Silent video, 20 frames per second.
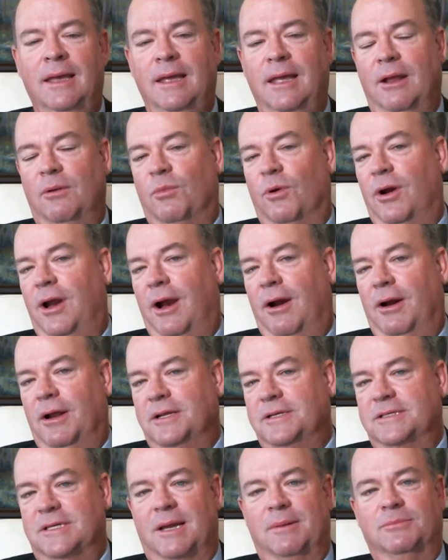And we're
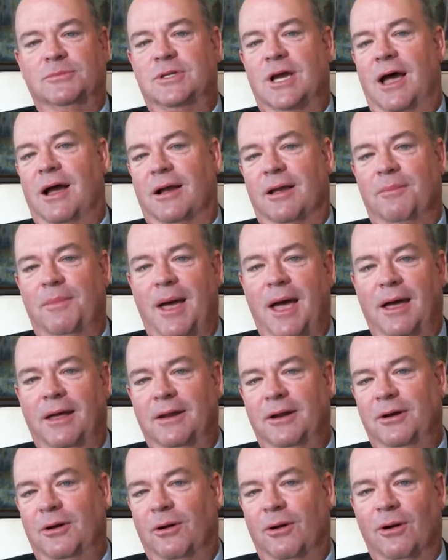hearing some talk about
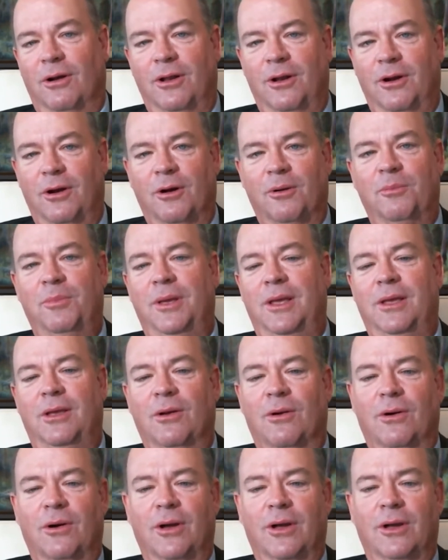an earlier peak
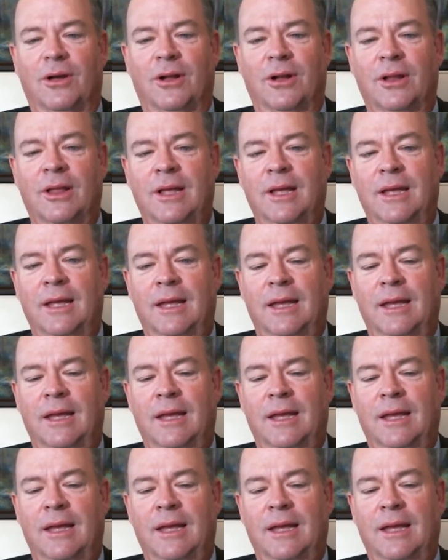oil.